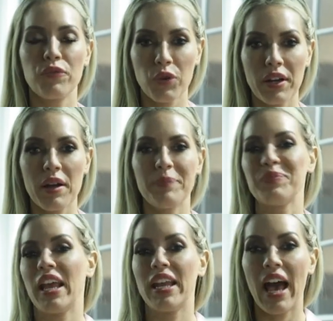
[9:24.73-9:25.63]
freedom
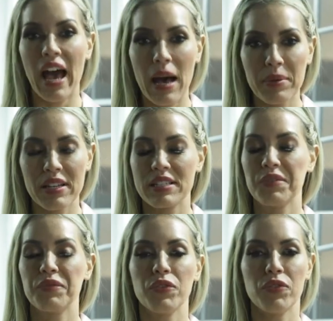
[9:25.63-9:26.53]
and happiness
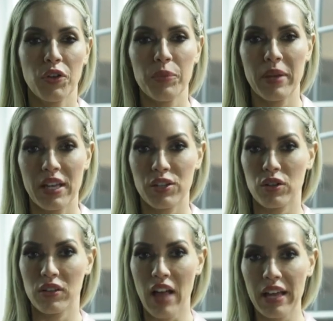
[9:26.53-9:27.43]
and fulfillment in
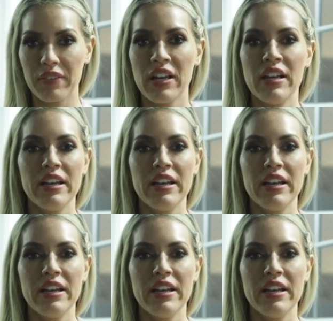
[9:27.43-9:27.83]
your life